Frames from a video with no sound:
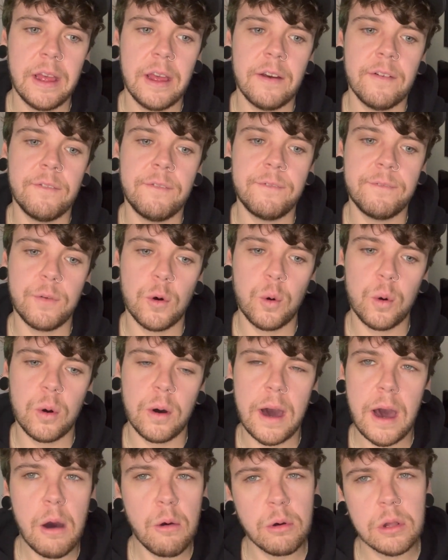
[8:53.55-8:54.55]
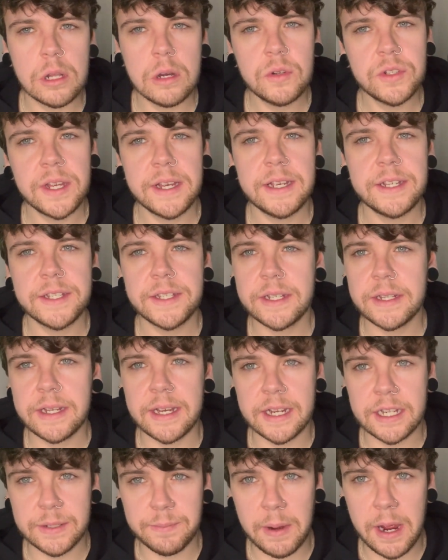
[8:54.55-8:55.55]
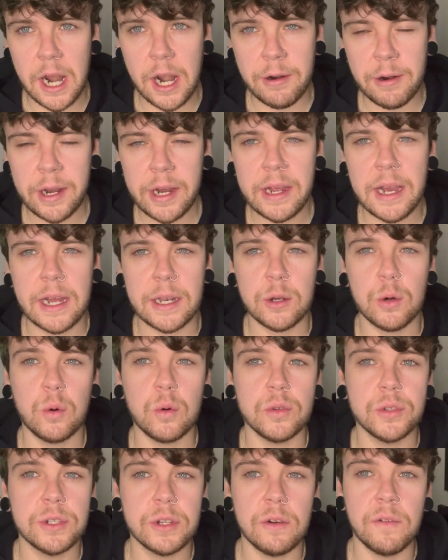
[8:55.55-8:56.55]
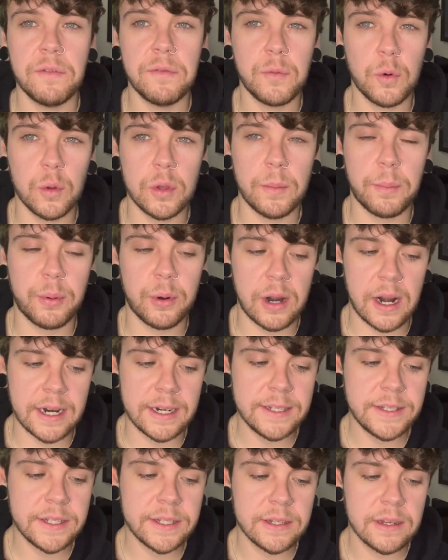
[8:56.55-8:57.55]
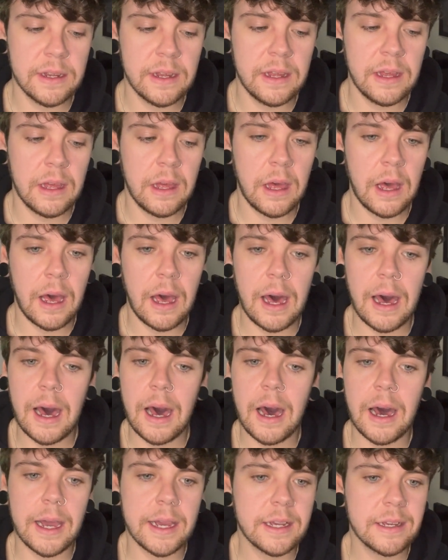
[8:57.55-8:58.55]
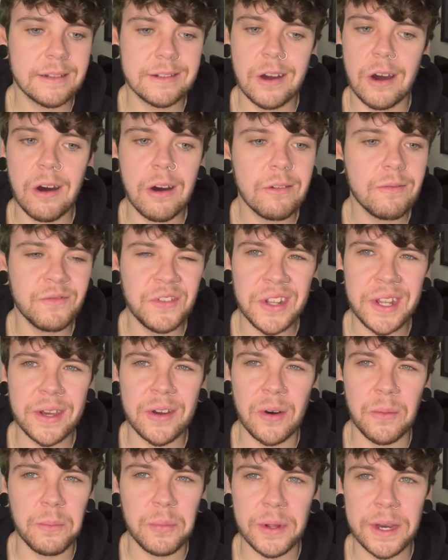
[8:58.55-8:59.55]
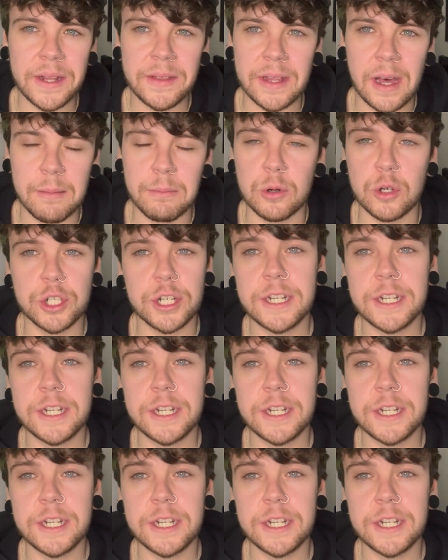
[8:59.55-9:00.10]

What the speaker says: For how close it is to the expiry, and also for the price, I can't really complain that much.